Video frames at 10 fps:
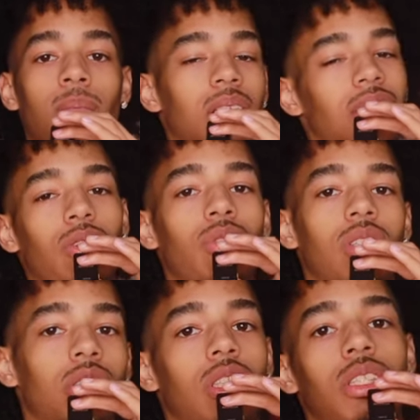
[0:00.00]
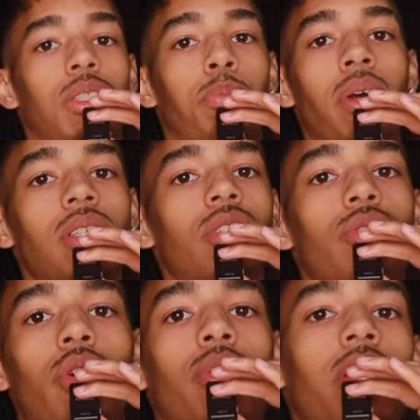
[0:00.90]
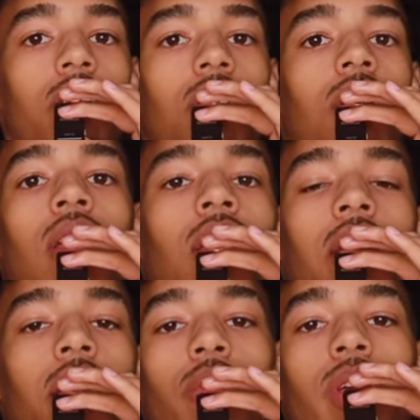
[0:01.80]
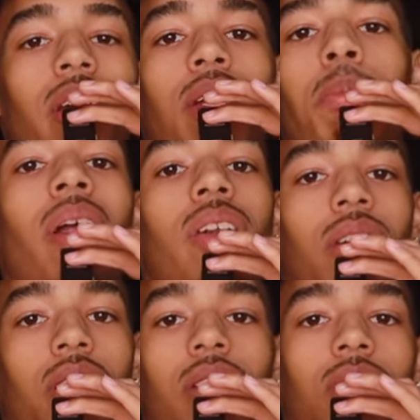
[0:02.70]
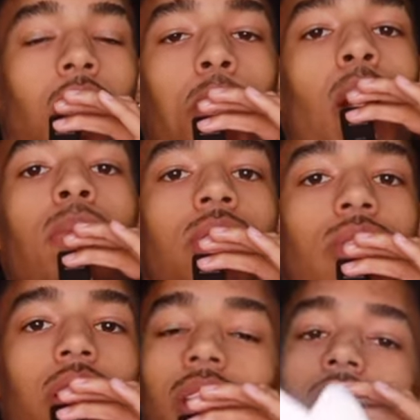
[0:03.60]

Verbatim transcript: It's going it's, best you gonna get. It don't get any better than that. I promise you that.